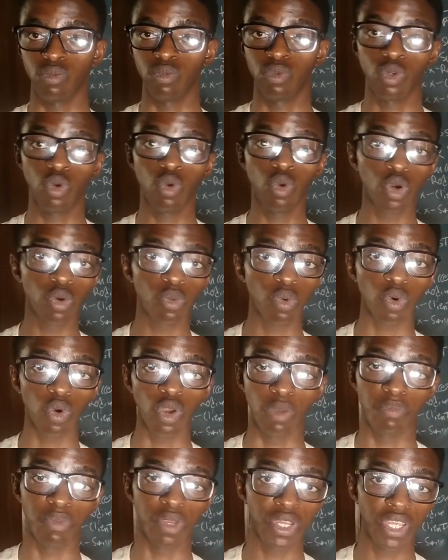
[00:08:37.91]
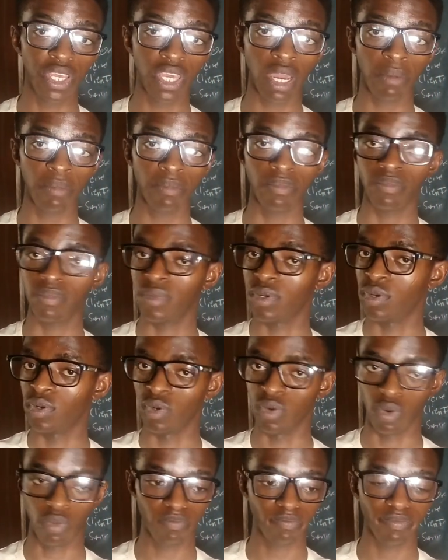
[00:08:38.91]
Do you look for a PDF?
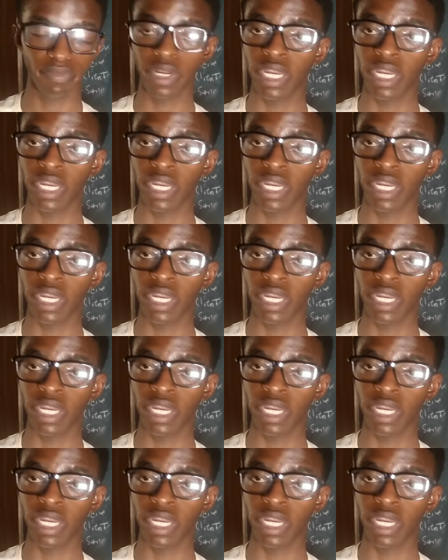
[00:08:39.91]
No.